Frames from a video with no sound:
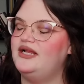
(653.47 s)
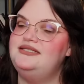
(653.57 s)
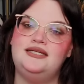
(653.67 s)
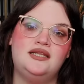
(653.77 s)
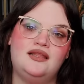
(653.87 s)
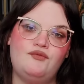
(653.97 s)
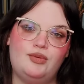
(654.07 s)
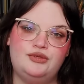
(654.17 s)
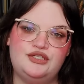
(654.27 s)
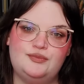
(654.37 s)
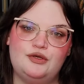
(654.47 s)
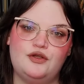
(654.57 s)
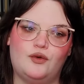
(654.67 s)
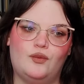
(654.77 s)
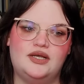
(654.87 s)
I didn't love about this
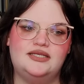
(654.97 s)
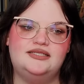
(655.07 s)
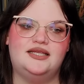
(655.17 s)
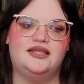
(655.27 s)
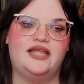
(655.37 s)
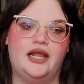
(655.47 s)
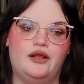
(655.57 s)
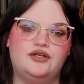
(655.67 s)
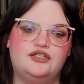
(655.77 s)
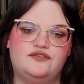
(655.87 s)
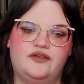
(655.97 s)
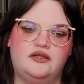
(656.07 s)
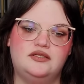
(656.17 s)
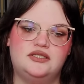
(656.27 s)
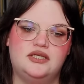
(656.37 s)
book was that the characters
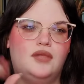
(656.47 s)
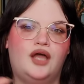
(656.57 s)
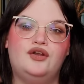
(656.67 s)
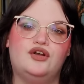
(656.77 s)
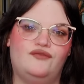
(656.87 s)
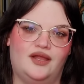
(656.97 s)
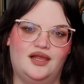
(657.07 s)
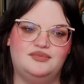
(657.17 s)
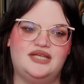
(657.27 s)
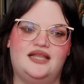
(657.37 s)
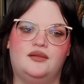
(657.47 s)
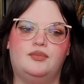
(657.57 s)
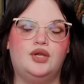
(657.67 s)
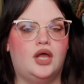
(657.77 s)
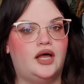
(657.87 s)
felt underdeveloped and the
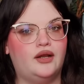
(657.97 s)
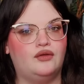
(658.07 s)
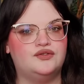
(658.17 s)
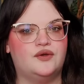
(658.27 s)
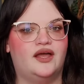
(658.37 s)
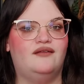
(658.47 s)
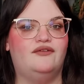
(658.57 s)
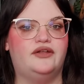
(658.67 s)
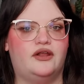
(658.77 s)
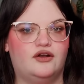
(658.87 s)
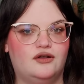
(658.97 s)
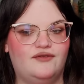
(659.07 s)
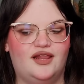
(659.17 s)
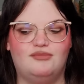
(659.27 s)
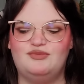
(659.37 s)
plot also kind of felt
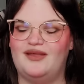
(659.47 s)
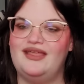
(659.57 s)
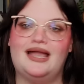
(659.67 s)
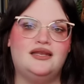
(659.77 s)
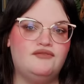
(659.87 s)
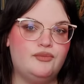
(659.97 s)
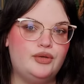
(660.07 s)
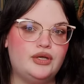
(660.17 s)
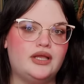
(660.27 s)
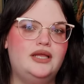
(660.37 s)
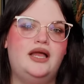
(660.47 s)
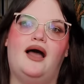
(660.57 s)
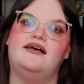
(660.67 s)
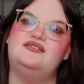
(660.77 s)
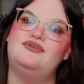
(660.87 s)
underdeveloped. By the end of the book,
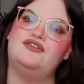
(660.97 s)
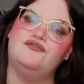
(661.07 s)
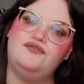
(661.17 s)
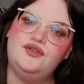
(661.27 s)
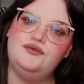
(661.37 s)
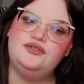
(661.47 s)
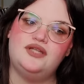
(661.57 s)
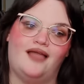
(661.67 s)
I was a bit confused.